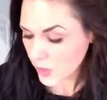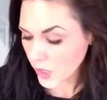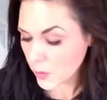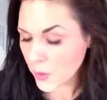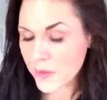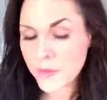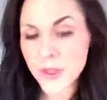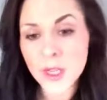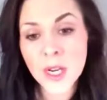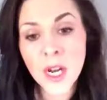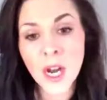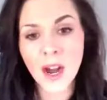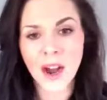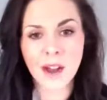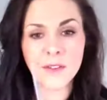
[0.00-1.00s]
However,
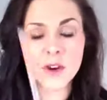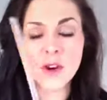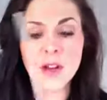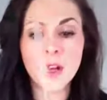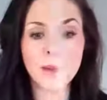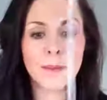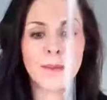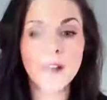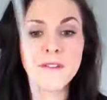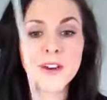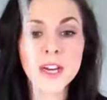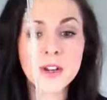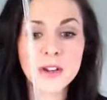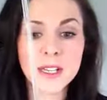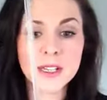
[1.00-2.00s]
I've got a
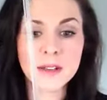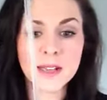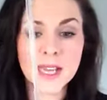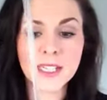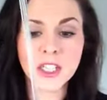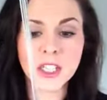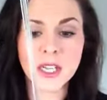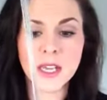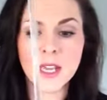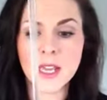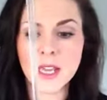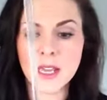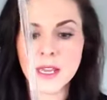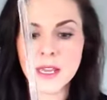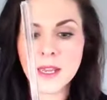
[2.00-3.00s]
very good little gadget
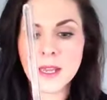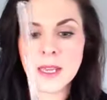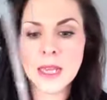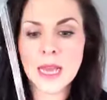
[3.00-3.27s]
here,